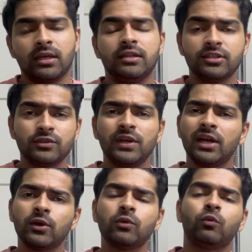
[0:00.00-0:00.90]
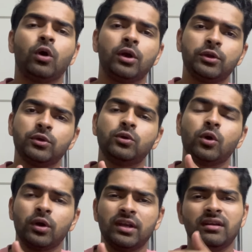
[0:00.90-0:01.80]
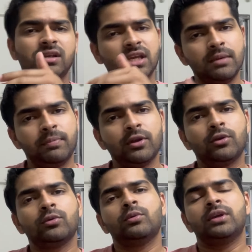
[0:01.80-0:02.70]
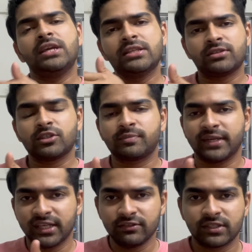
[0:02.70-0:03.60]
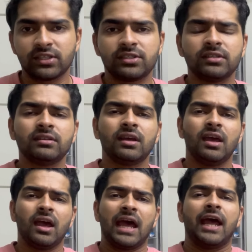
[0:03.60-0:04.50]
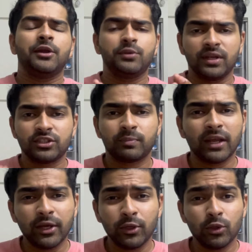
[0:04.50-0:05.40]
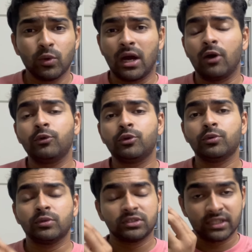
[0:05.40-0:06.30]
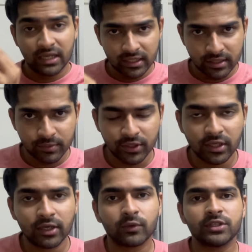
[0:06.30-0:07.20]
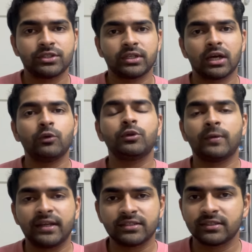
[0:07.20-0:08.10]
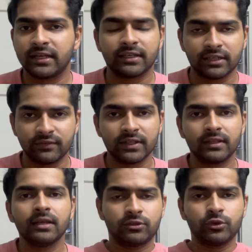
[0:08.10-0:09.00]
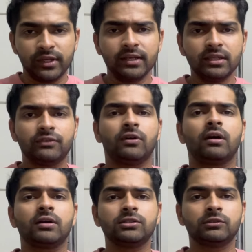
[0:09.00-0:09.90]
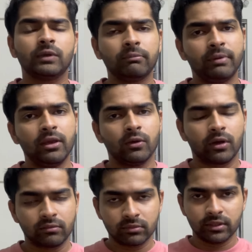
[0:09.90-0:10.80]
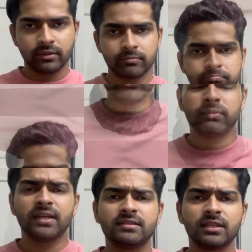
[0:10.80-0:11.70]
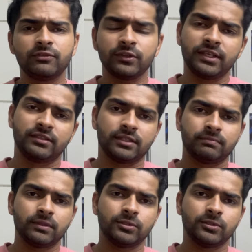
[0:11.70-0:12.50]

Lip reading: In this video, I don't want to go in deep into each respective section and to explain you how to select a particular question, how to answer that and everything. Today, the focus will be on preparing your mindset for the exam.